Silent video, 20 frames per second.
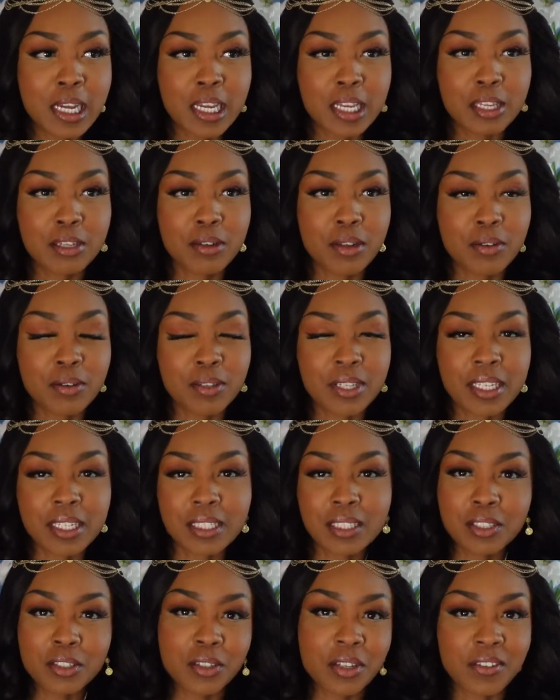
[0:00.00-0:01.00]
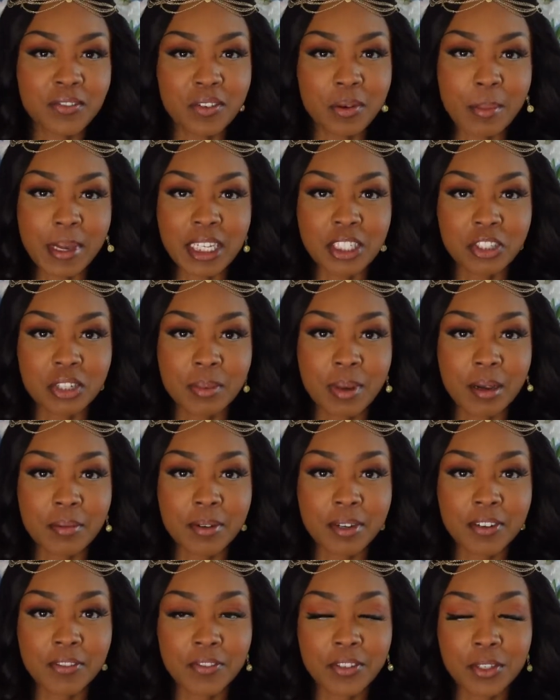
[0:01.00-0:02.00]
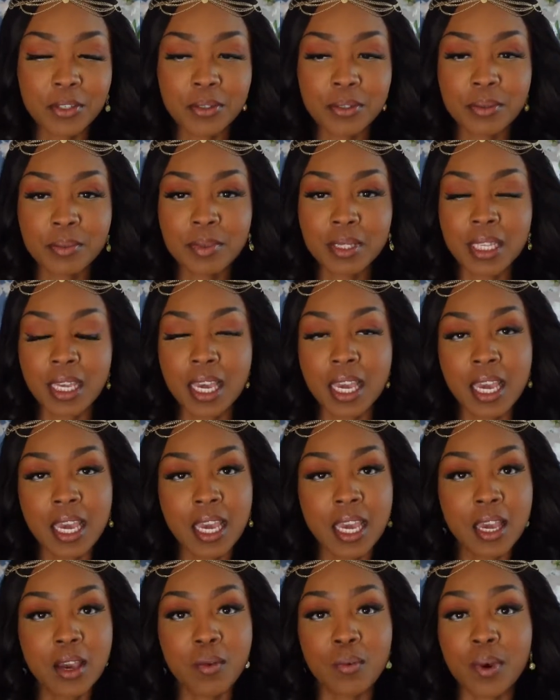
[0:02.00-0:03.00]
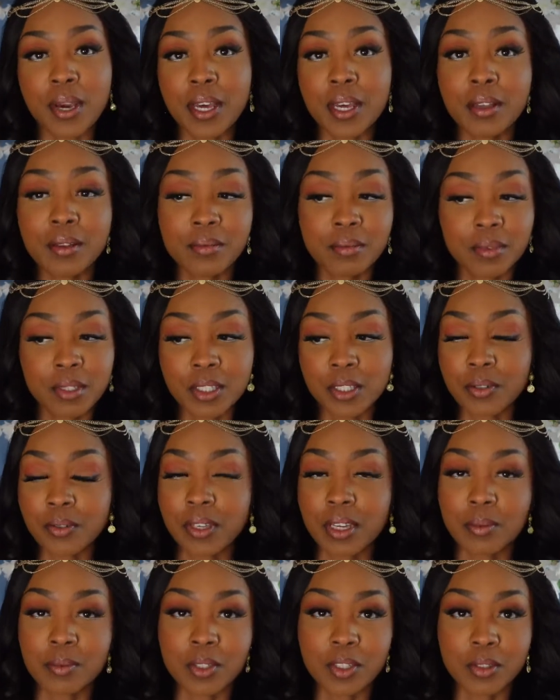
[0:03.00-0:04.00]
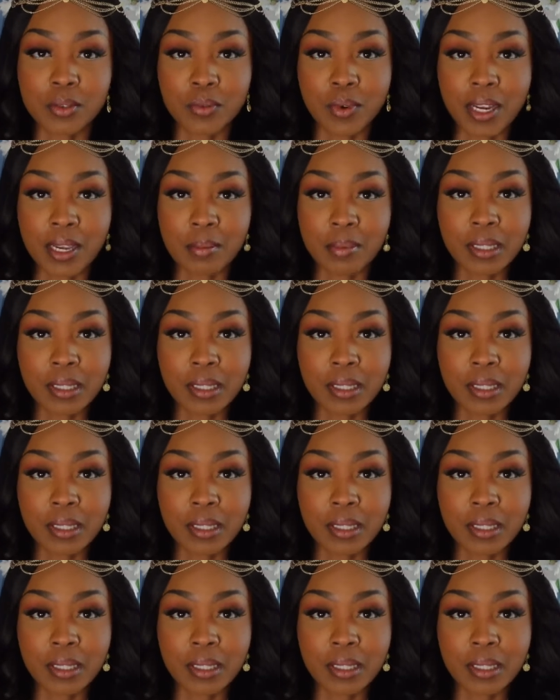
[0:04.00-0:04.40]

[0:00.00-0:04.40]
you know, get a little information about perfumes, well, you come to the right